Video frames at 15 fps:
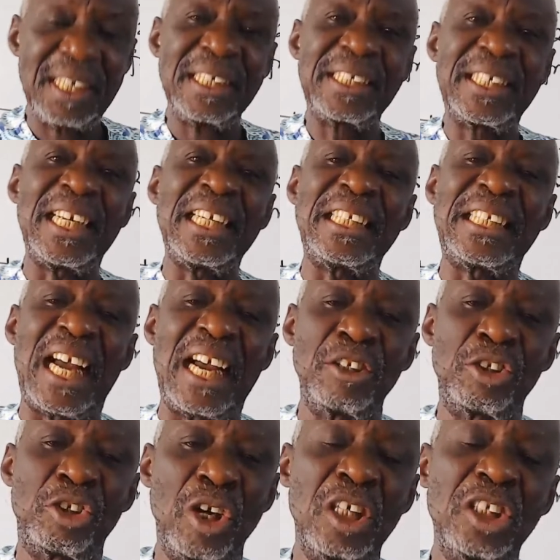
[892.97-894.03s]
Certain
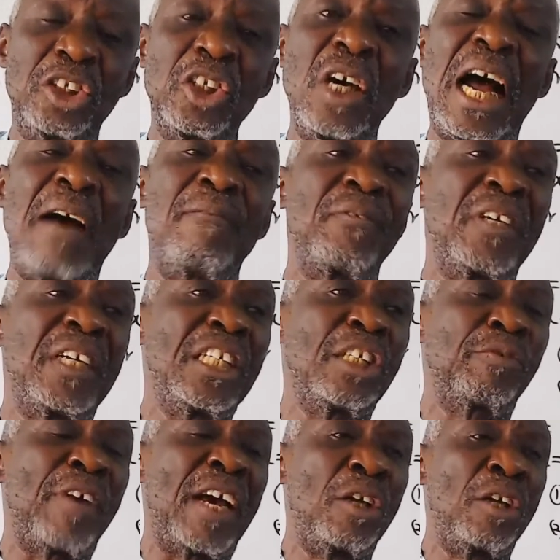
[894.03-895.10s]
times you also have
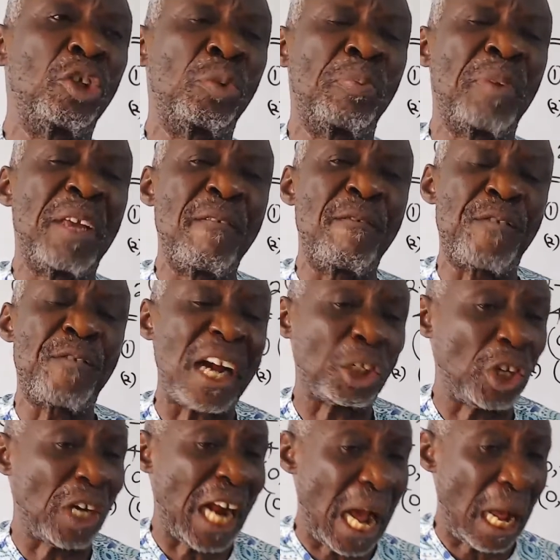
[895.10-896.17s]
these values being
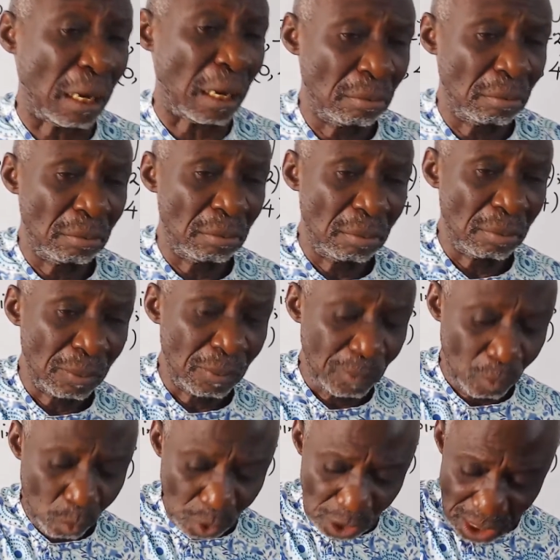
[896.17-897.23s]
fractional.
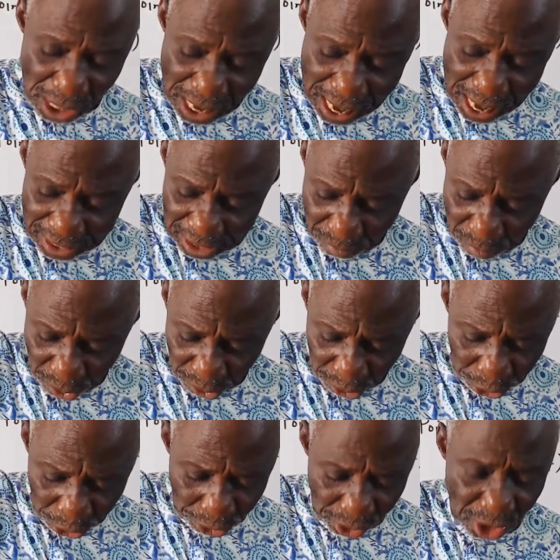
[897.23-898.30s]
And the
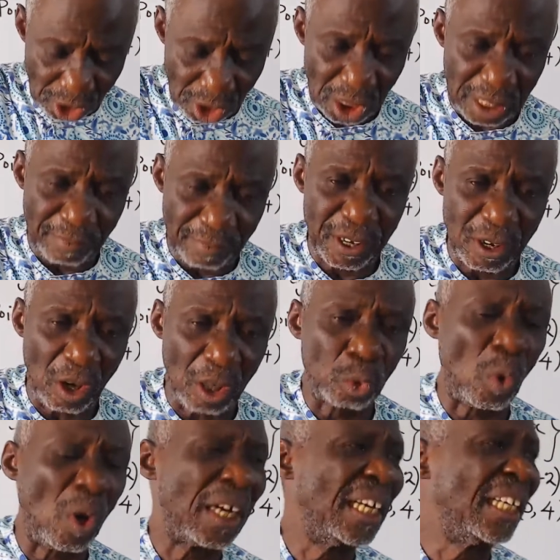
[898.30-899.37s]
most difficult
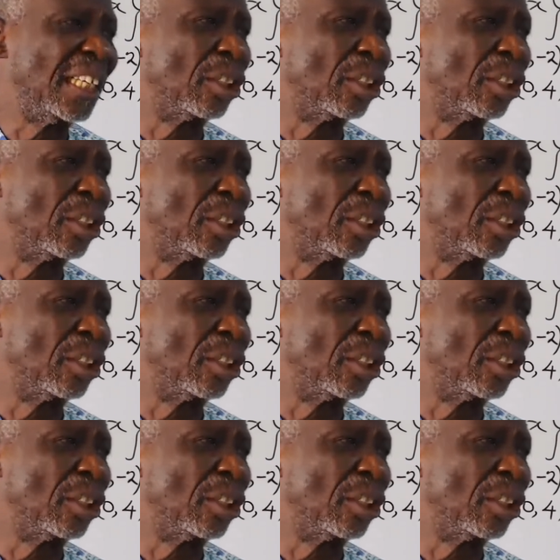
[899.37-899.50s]
one